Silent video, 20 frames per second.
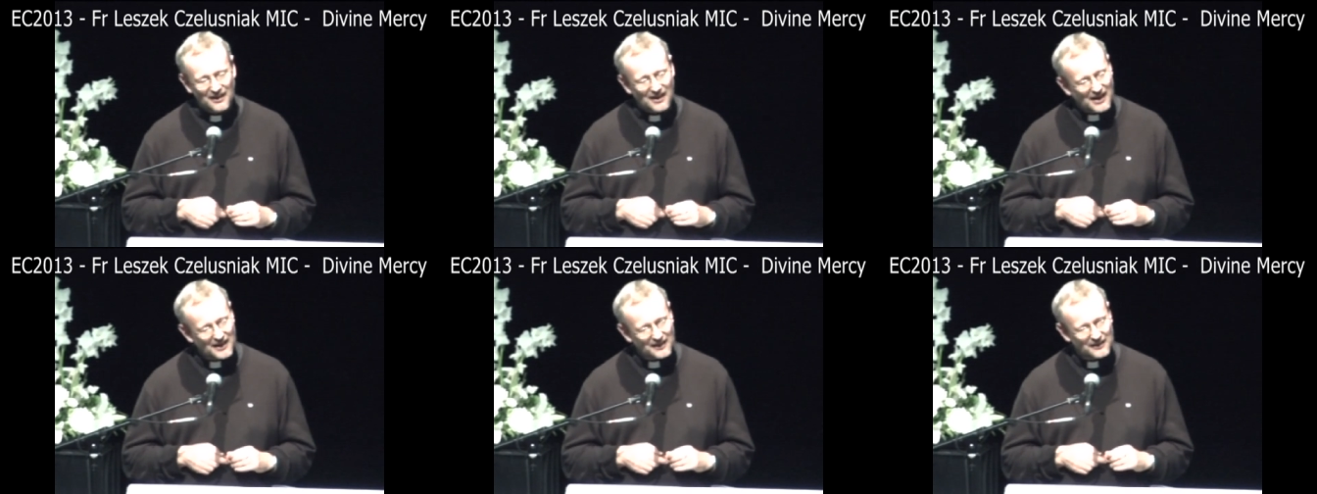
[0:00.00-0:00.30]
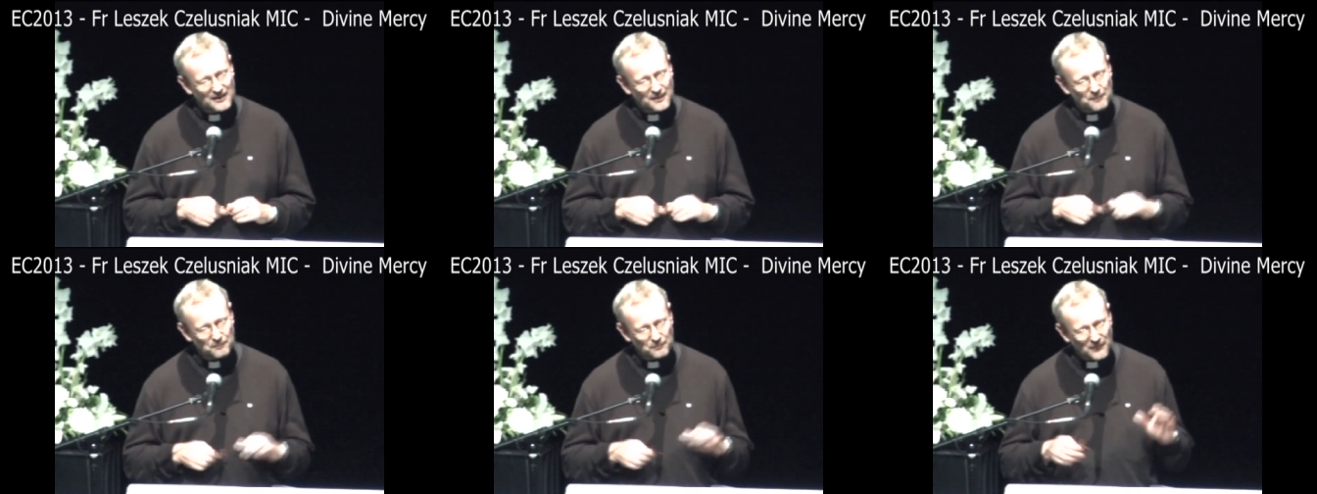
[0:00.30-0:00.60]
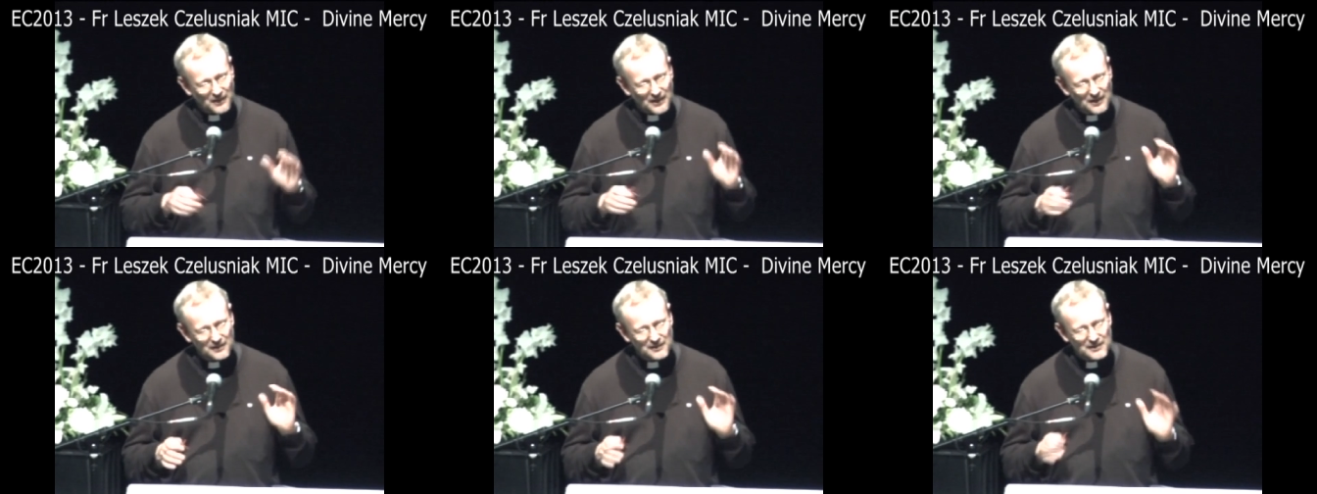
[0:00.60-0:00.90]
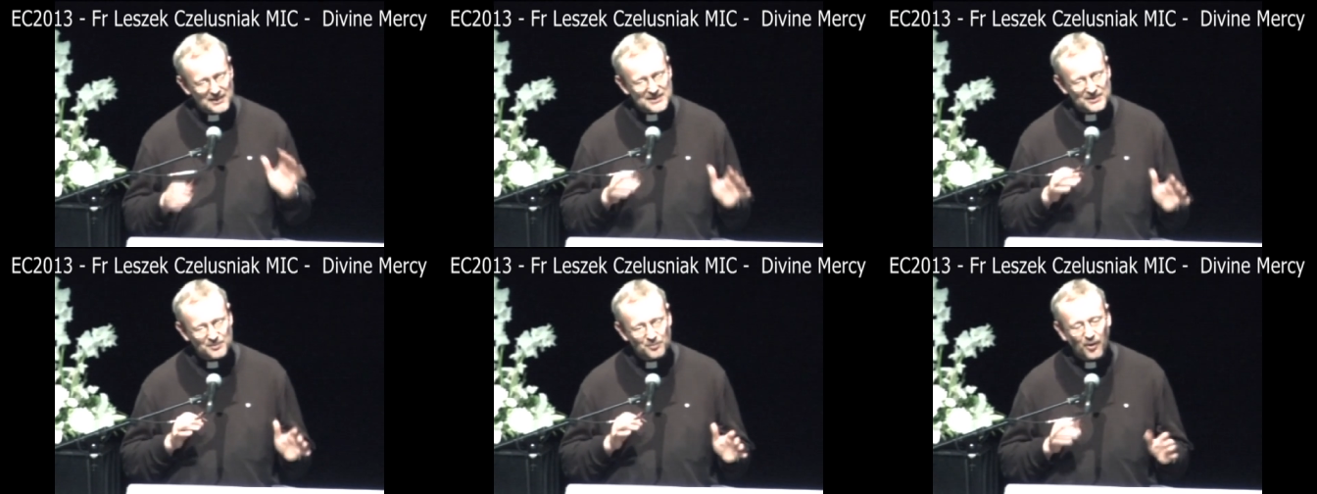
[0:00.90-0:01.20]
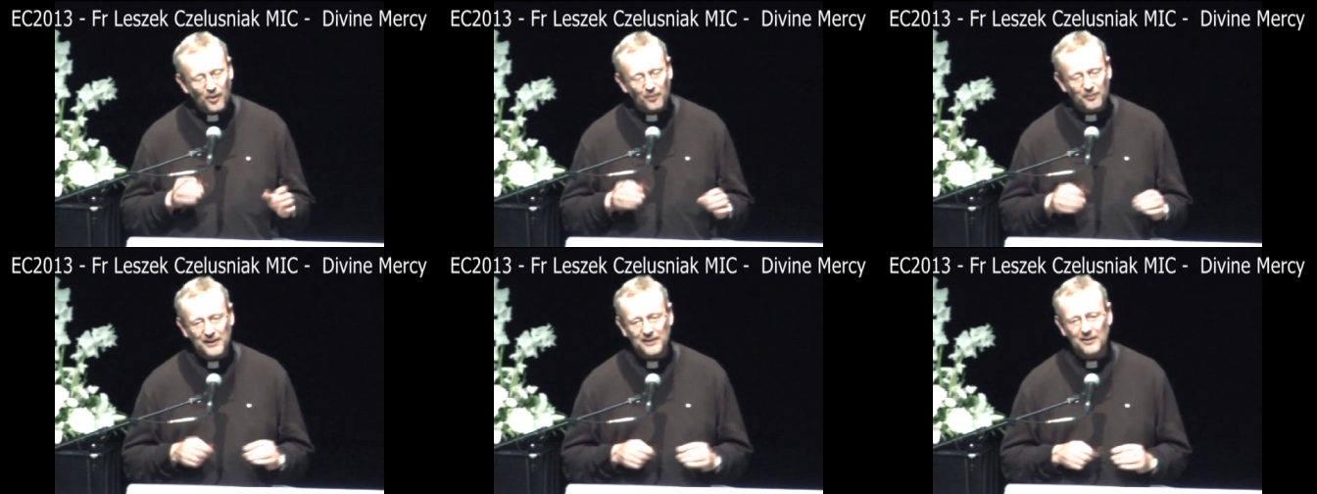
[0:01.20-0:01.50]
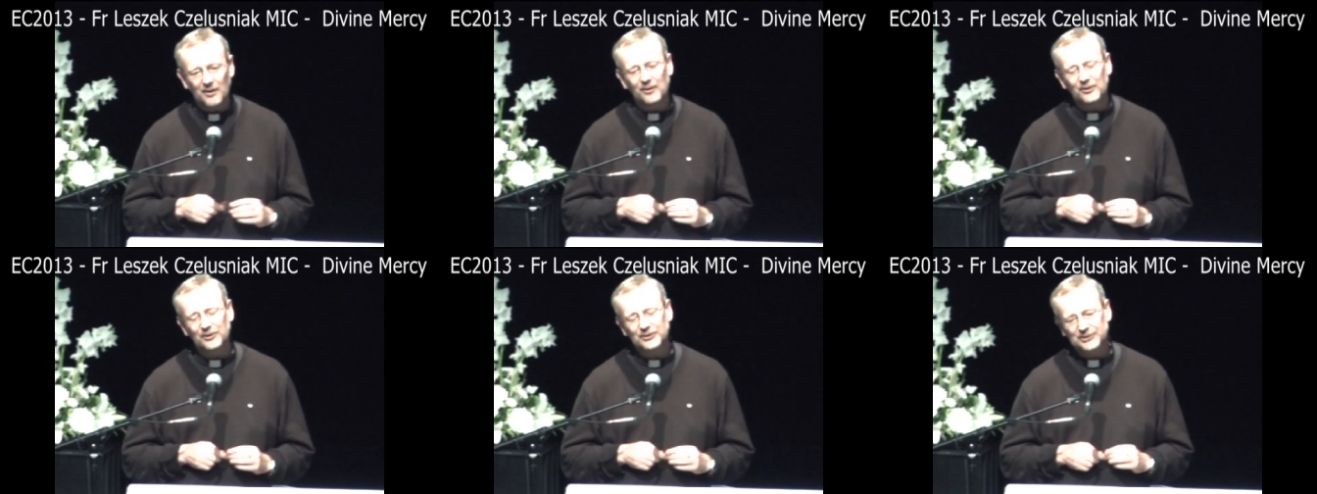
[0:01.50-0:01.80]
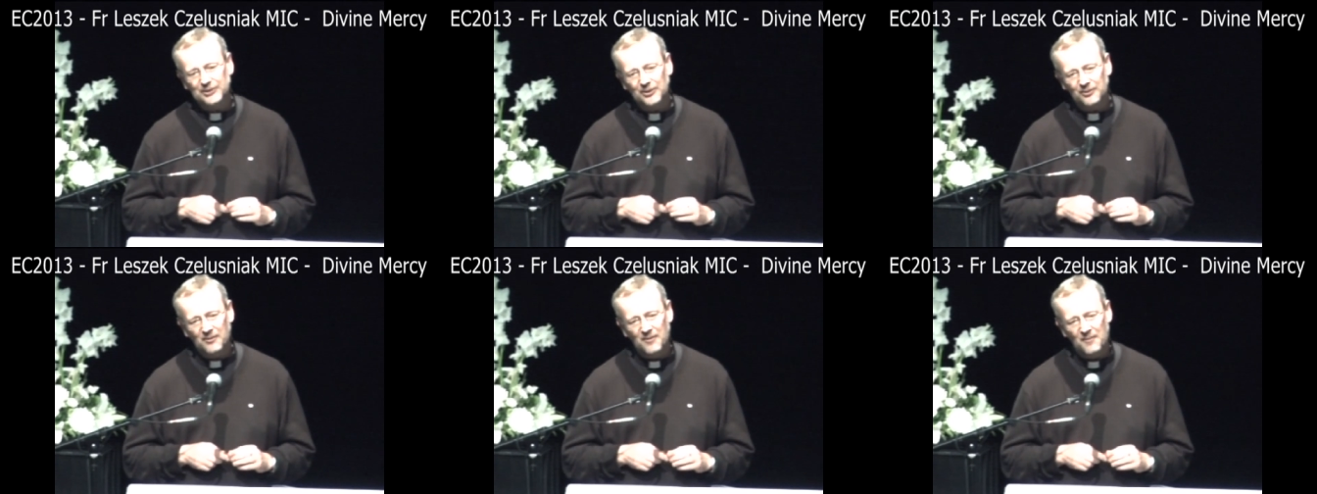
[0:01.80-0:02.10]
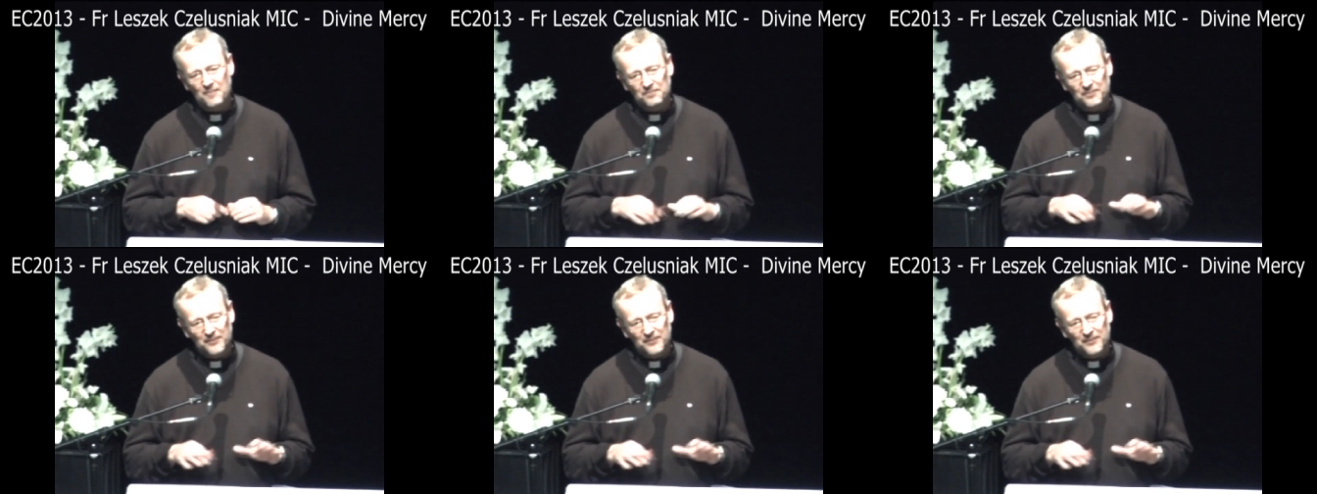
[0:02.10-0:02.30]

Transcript: And um, in this moment also,